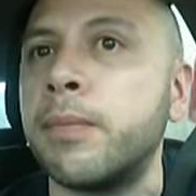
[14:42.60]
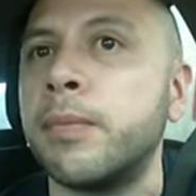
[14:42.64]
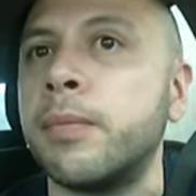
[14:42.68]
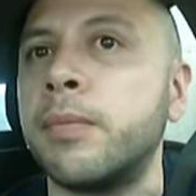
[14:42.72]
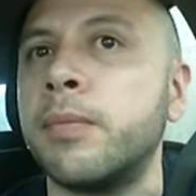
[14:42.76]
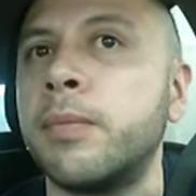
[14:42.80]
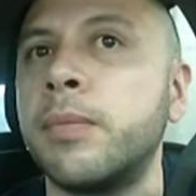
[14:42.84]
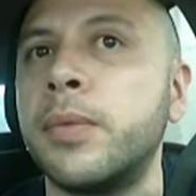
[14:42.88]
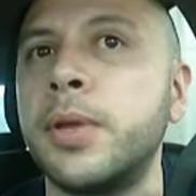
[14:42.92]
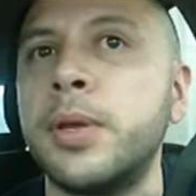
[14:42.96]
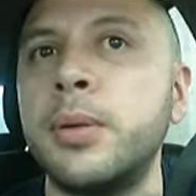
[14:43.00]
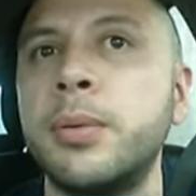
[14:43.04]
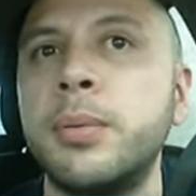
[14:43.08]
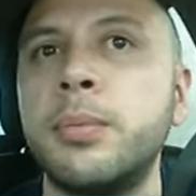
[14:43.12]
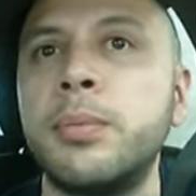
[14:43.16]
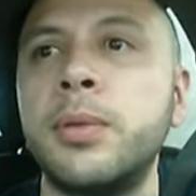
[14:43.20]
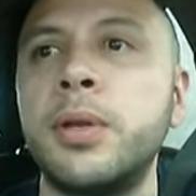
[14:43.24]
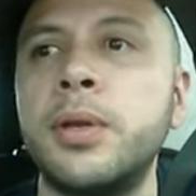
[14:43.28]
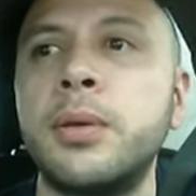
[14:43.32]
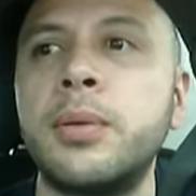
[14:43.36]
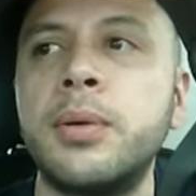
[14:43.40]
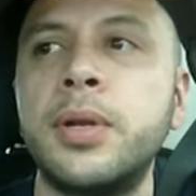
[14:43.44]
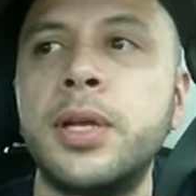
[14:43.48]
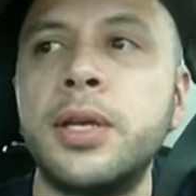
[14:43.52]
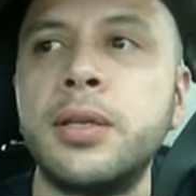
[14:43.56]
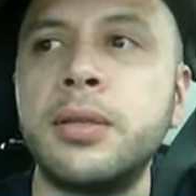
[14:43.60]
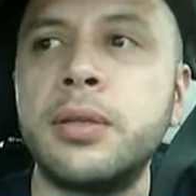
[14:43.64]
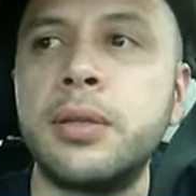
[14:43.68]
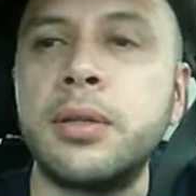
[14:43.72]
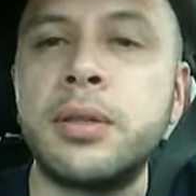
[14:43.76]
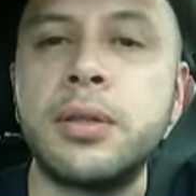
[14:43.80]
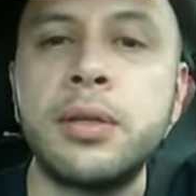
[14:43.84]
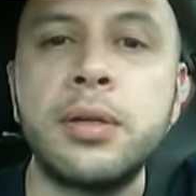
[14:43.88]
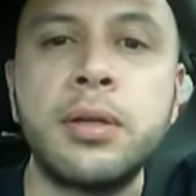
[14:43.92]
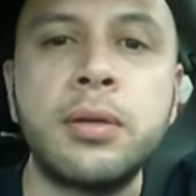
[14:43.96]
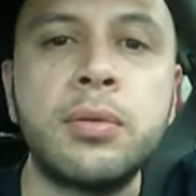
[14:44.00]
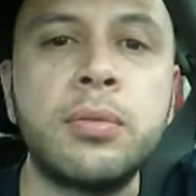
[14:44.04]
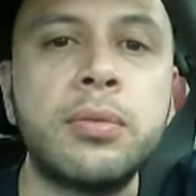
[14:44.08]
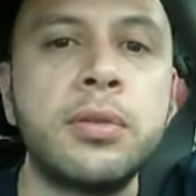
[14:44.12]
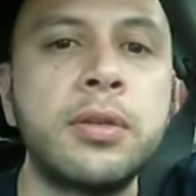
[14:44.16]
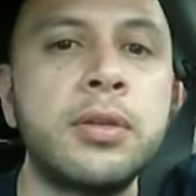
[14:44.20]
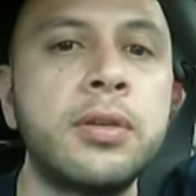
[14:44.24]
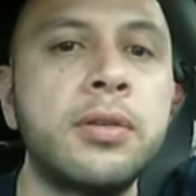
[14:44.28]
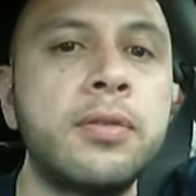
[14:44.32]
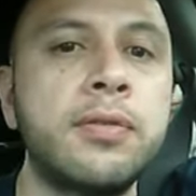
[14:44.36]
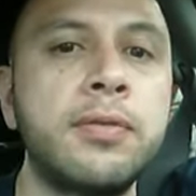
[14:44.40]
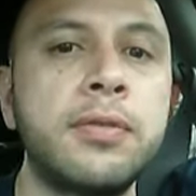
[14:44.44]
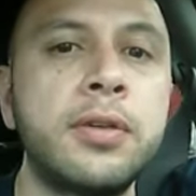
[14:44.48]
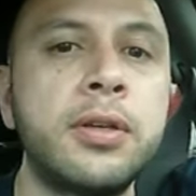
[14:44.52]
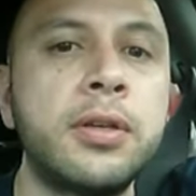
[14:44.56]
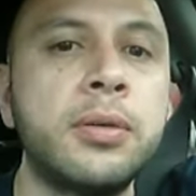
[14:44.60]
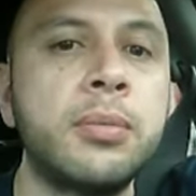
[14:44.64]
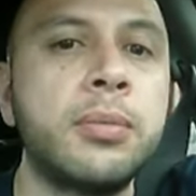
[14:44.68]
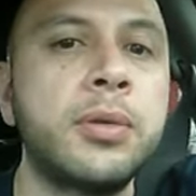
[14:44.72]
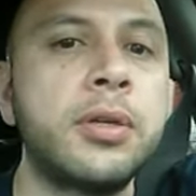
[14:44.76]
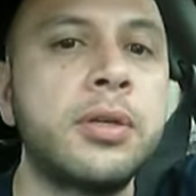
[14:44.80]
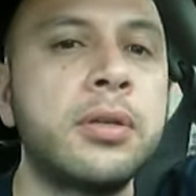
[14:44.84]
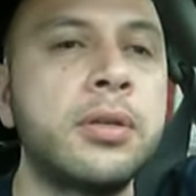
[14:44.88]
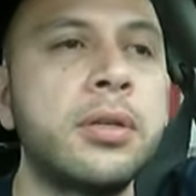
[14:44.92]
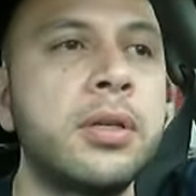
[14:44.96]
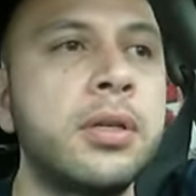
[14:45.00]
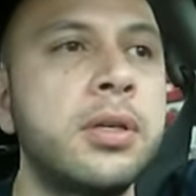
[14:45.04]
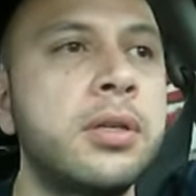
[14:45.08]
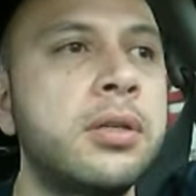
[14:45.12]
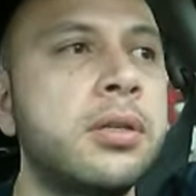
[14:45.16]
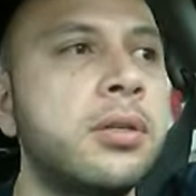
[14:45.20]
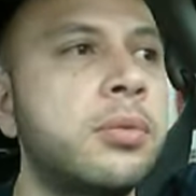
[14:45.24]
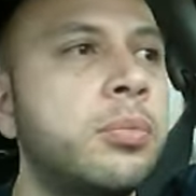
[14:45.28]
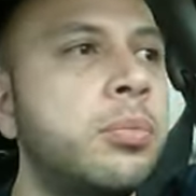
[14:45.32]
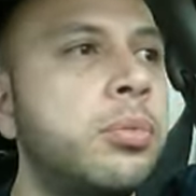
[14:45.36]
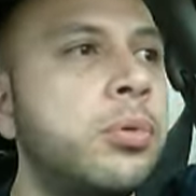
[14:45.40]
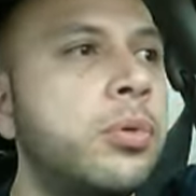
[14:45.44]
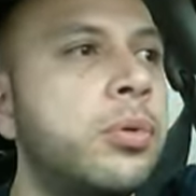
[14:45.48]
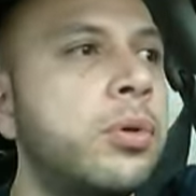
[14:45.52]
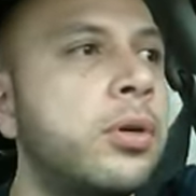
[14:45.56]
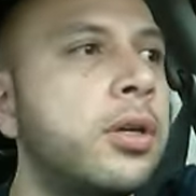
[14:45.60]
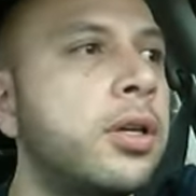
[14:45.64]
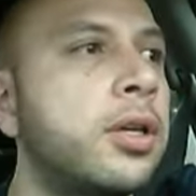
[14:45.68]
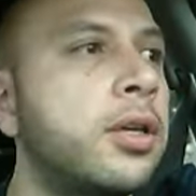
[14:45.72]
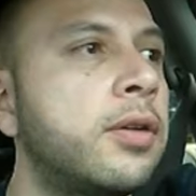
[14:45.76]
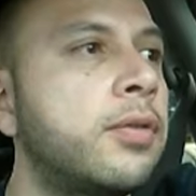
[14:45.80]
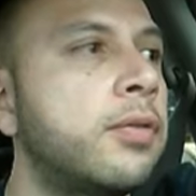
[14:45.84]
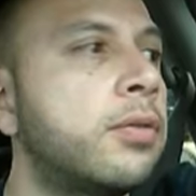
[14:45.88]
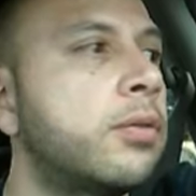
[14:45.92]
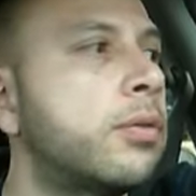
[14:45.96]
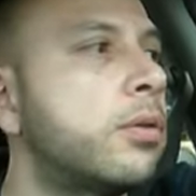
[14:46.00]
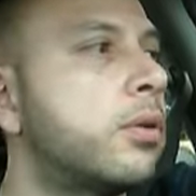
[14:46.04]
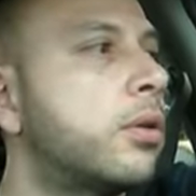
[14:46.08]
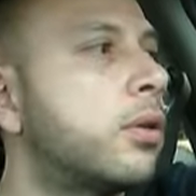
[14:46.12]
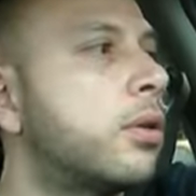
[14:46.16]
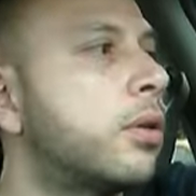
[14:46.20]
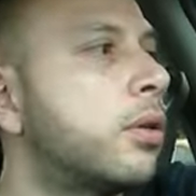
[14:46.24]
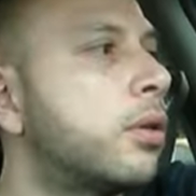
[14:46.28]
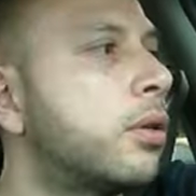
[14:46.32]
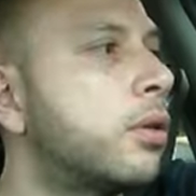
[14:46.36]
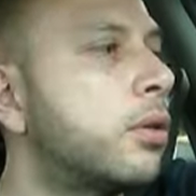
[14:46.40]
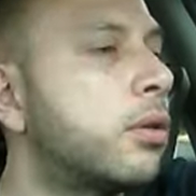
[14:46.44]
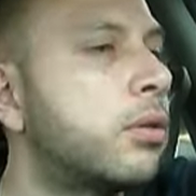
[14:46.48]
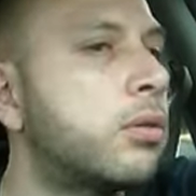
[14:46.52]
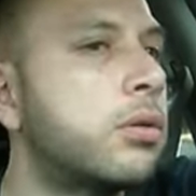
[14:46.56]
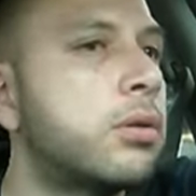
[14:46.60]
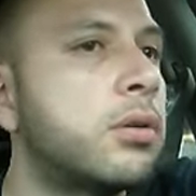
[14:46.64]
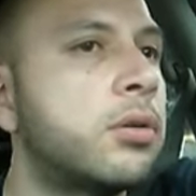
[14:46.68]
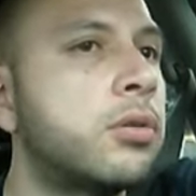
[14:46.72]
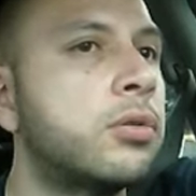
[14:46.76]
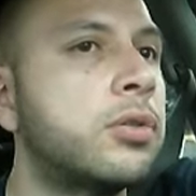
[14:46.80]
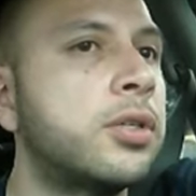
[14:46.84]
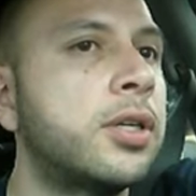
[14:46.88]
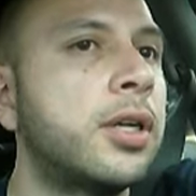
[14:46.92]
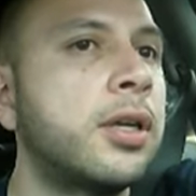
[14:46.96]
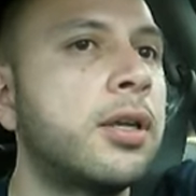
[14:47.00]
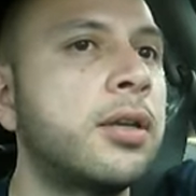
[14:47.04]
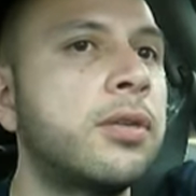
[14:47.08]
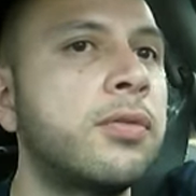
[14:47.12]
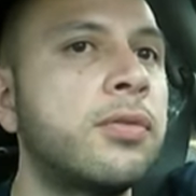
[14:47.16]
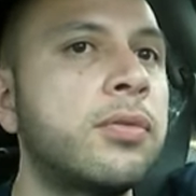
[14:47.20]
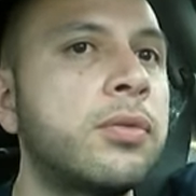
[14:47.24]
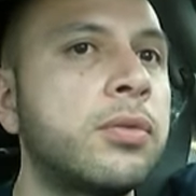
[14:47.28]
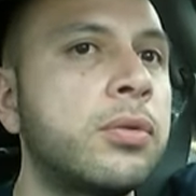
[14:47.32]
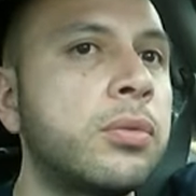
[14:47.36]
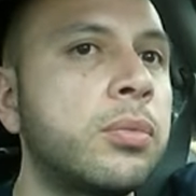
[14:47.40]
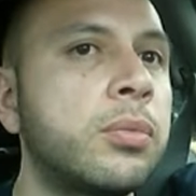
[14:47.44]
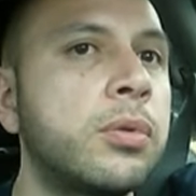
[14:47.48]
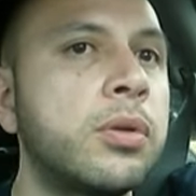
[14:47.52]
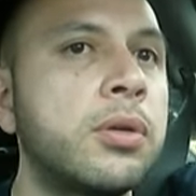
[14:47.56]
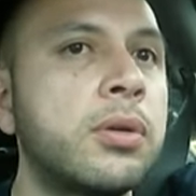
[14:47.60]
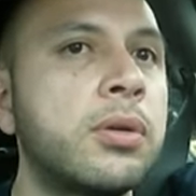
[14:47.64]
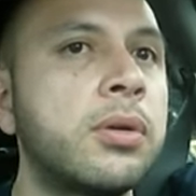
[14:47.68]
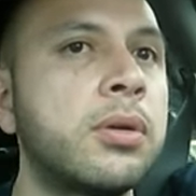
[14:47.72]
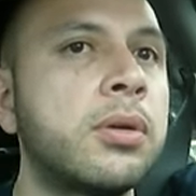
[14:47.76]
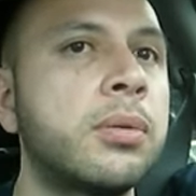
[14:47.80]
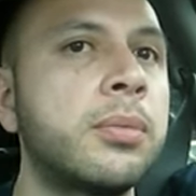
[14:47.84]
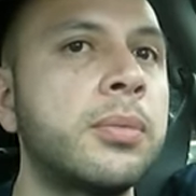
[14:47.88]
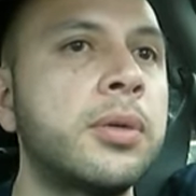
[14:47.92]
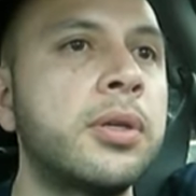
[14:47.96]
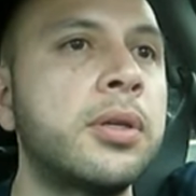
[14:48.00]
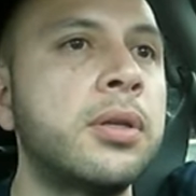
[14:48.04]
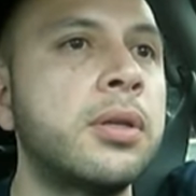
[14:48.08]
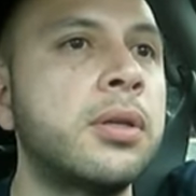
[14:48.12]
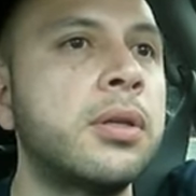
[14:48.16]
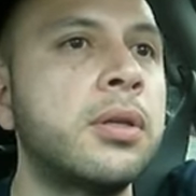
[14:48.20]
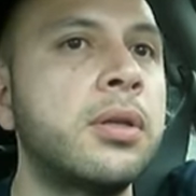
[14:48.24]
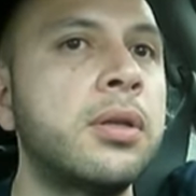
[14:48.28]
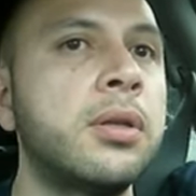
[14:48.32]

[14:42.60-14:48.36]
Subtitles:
And maybe that's the thing with these females, they're just born evil, and there's no chance for them, you know what I mean?